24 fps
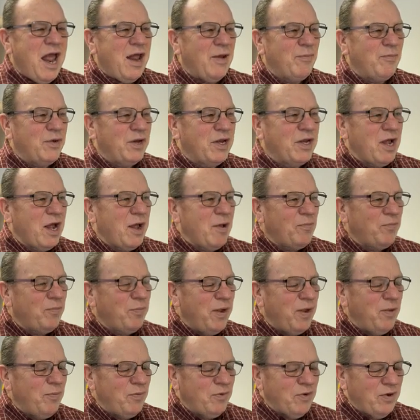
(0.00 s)
and become
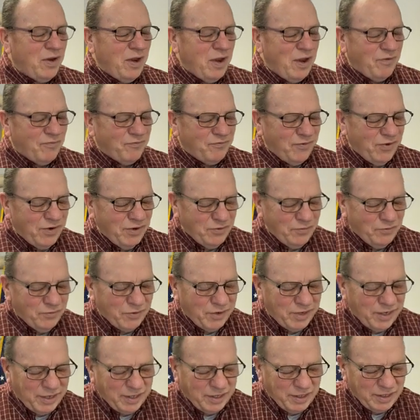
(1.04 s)
people of
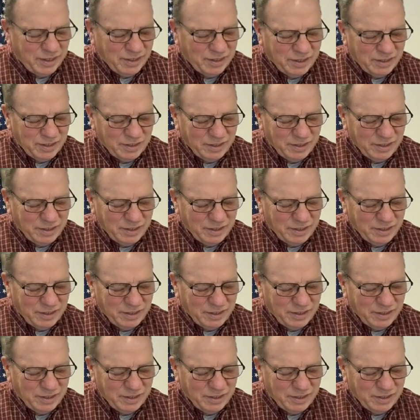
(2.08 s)
victory.